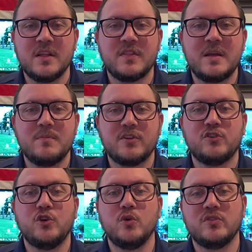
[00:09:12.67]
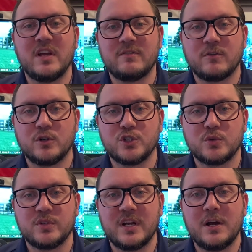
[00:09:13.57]
they must use that
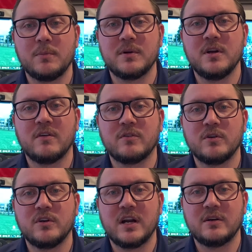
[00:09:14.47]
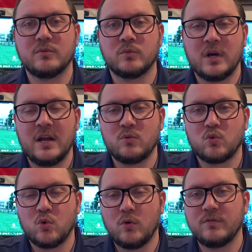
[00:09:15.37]
virtue to help govern and
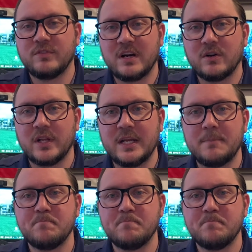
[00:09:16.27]
rule fairly,